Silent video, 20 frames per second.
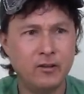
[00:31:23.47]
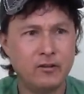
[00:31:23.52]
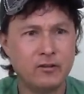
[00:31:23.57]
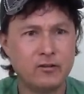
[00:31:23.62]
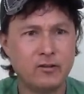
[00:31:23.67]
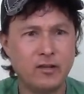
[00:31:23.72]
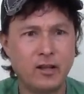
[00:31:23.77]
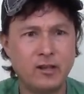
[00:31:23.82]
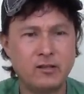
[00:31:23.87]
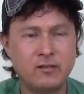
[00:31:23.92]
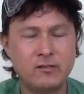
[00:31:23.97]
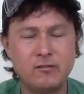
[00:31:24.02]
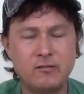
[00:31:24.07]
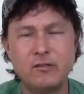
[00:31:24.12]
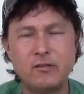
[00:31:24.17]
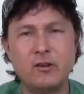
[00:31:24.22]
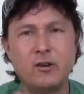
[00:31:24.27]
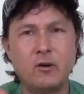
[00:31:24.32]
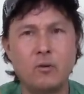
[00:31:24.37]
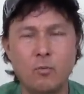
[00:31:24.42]
So that's,
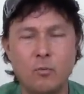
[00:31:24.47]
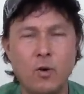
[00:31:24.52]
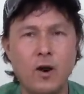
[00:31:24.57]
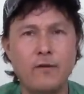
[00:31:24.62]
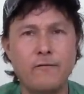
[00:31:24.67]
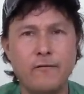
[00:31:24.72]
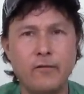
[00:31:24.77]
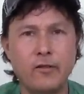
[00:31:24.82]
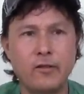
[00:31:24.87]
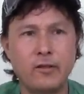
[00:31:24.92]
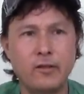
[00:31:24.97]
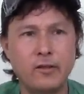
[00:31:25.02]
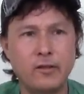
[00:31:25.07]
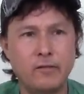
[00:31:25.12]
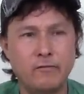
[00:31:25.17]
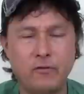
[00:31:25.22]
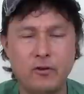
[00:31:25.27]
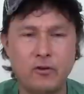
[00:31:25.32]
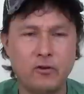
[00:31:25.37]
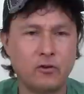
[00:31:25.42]
you know, roughly,
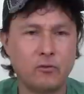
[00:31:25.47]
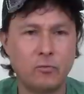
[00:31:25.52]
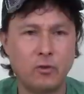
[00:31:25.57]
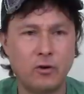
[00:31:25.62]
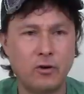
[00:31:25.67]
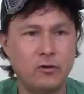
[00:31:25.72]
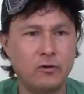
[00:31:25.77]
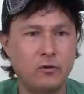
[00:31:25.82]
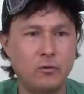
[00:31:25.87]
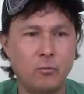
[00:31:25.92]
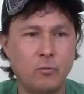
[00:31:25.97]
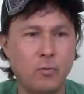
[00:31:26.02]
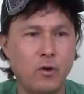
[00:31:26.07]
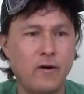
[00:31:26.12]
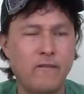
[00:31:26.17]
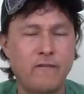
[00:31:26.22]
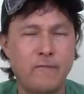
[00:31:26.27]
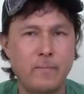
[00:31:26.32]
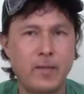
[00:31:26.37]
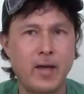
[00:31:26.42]
if you just want to do
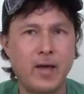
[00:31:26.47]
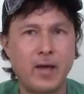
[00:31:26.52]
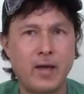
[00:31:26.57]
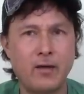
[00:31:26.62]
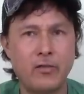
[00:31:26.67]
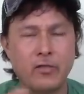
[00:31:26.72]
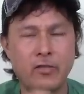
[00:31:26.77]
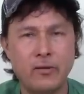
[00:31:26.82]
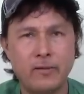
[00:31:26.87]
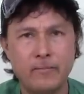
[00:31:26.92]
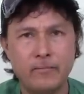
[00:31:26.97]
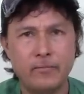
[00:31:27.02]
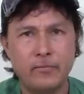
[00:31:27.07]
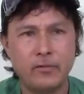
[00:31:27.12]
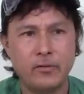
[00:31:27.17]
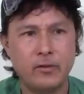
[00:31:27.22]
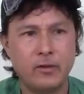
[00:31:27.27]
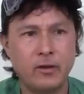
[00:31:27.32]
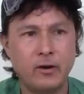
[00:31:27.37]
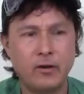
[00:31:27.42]
rough math,
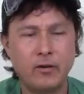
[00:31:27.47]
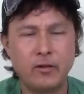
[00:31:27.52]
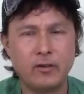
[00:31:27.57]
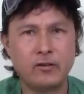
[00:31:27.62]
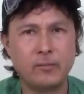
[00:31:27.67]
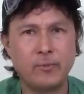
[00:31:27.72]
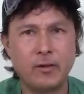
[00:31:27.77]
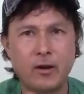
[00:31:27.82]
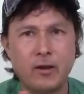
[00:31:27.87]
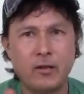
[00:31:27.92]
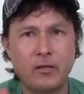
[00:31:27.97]
you know, that's about a,